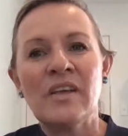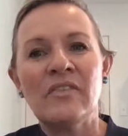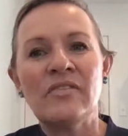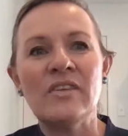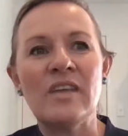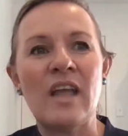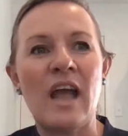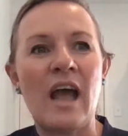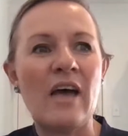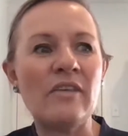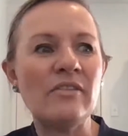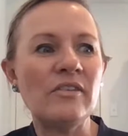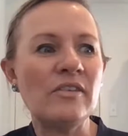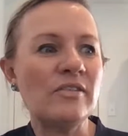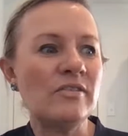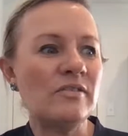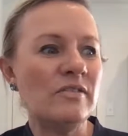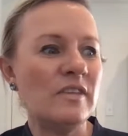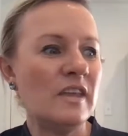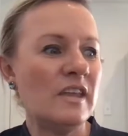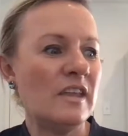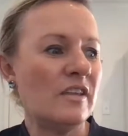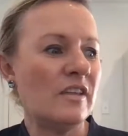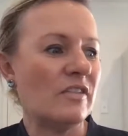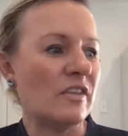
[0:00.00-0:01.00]
The other
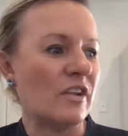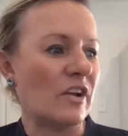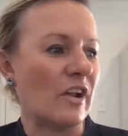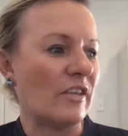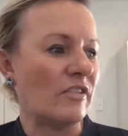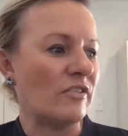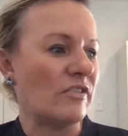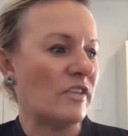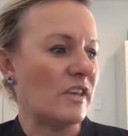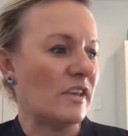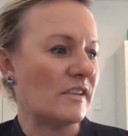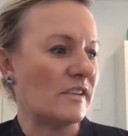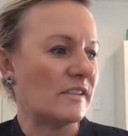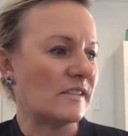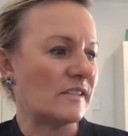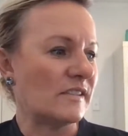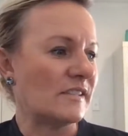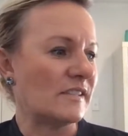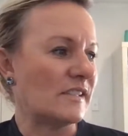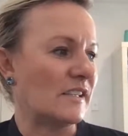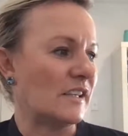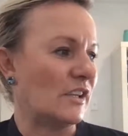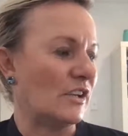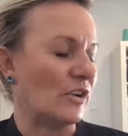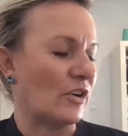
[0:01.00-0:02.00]
thing that I think as a
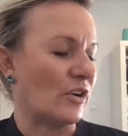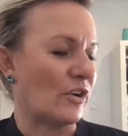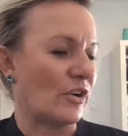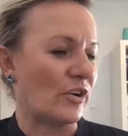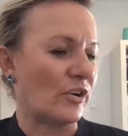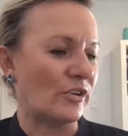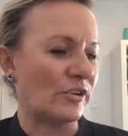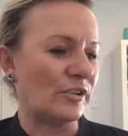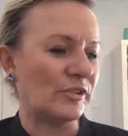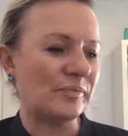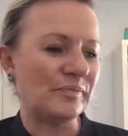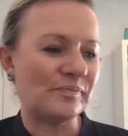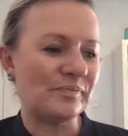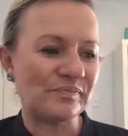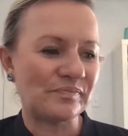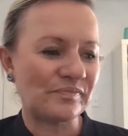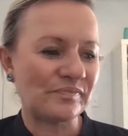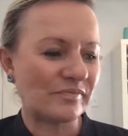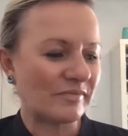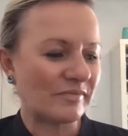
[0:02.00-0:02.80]
CEO